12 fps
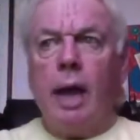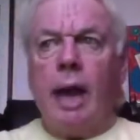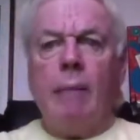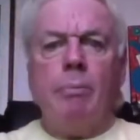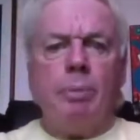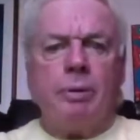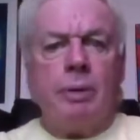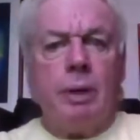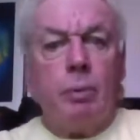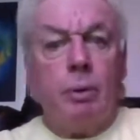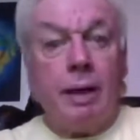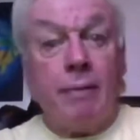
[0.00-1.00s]
empathy
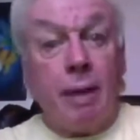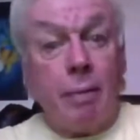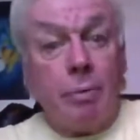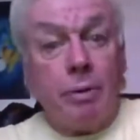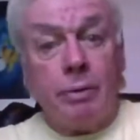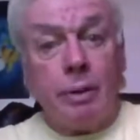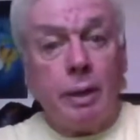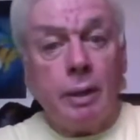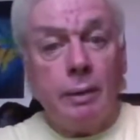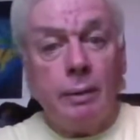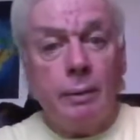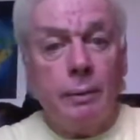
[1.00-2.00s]
would have
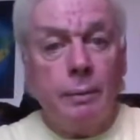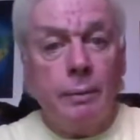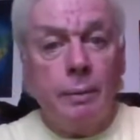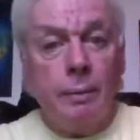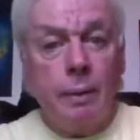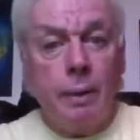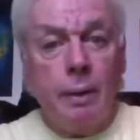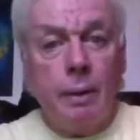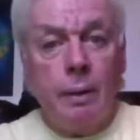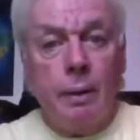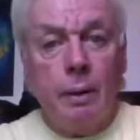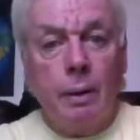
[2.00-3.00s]
empathy
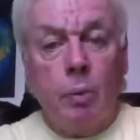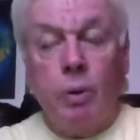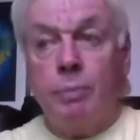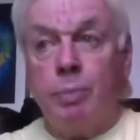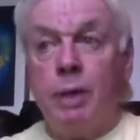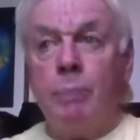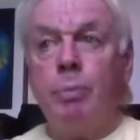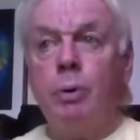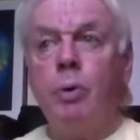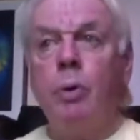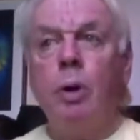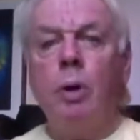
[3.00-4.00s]
with
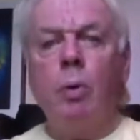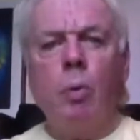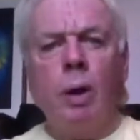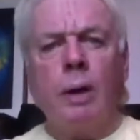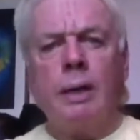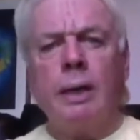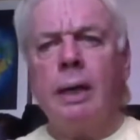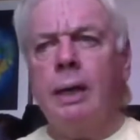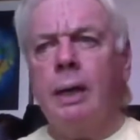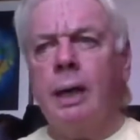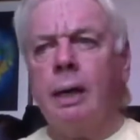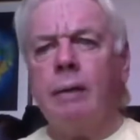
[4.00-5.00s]
people working in
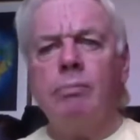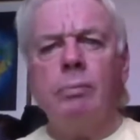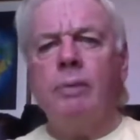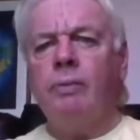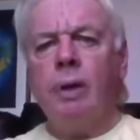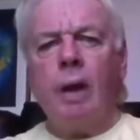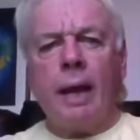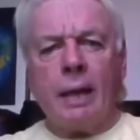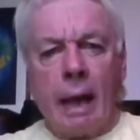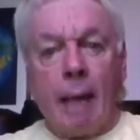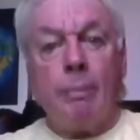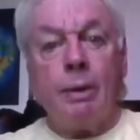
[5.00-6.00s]
a, if you like,
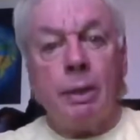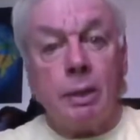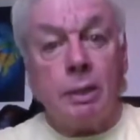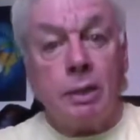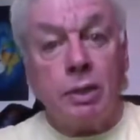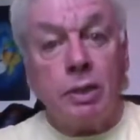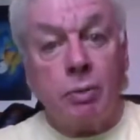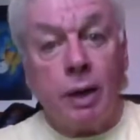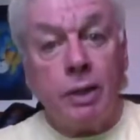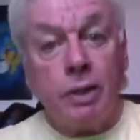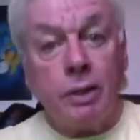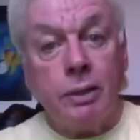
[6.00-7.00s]
capitalist
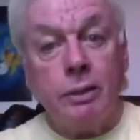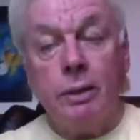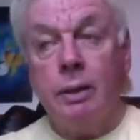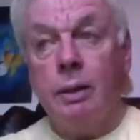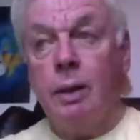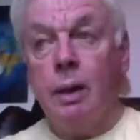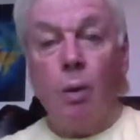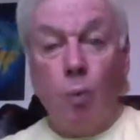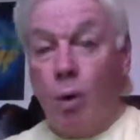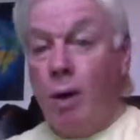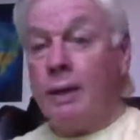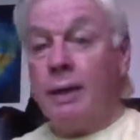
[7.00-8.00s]
situation,
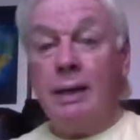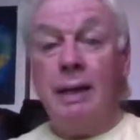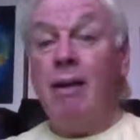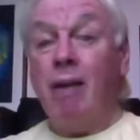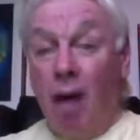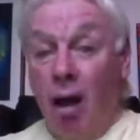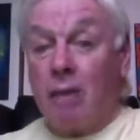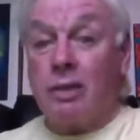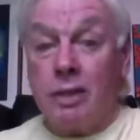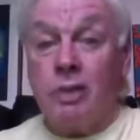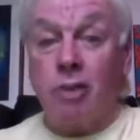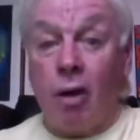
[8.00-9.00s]
working their
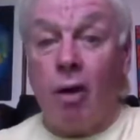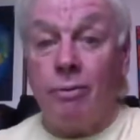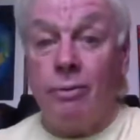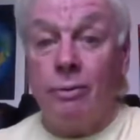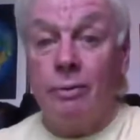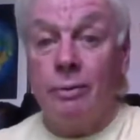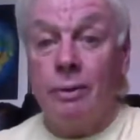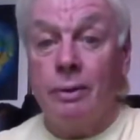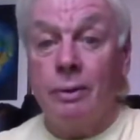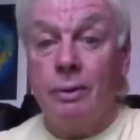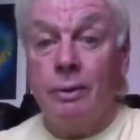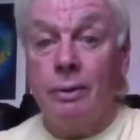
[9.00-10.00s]
asses off
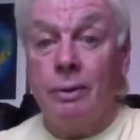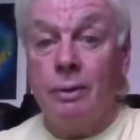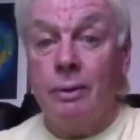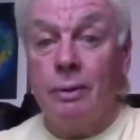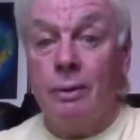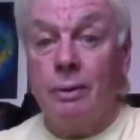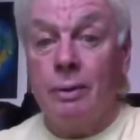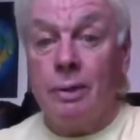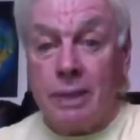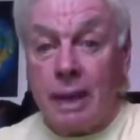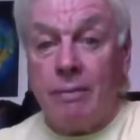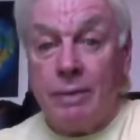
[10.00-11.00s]

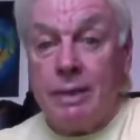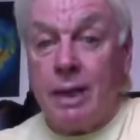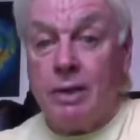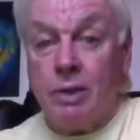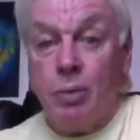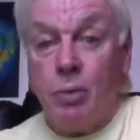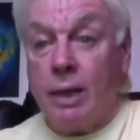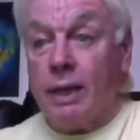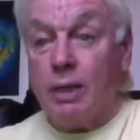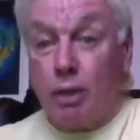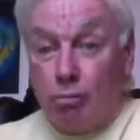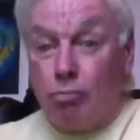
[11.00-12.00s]
7 days a week
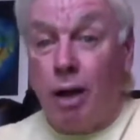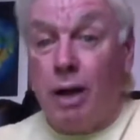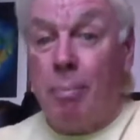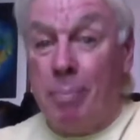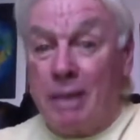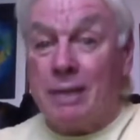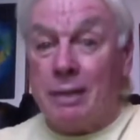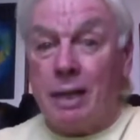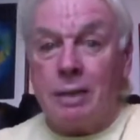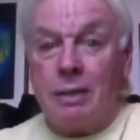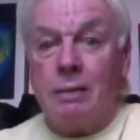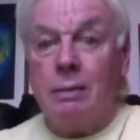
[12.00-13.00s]
to run a
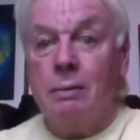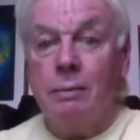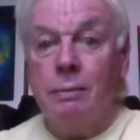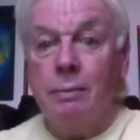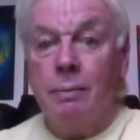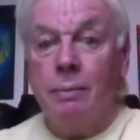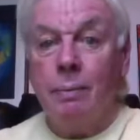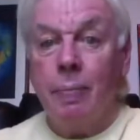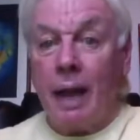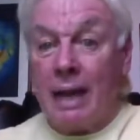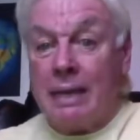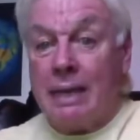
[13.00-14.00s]
business
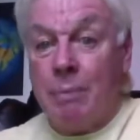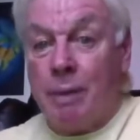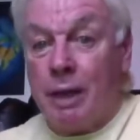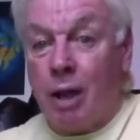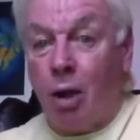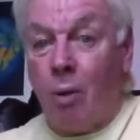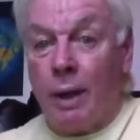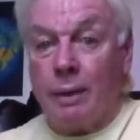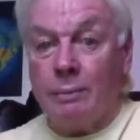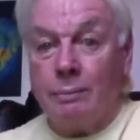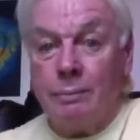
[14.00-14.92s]
and keep it going.